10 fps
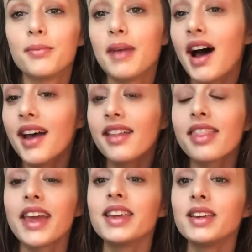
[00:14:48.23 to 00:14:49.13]
Bye,
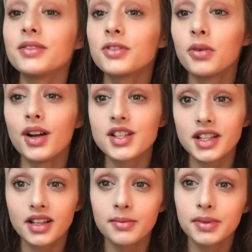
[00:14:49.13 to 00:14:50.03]
thank you for
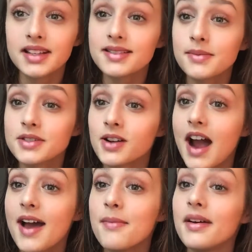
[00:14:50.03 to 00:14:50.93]
watching, please
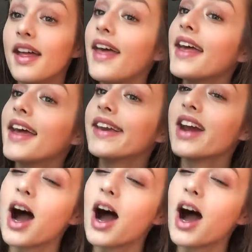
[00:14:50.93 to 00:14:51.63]
subscribe and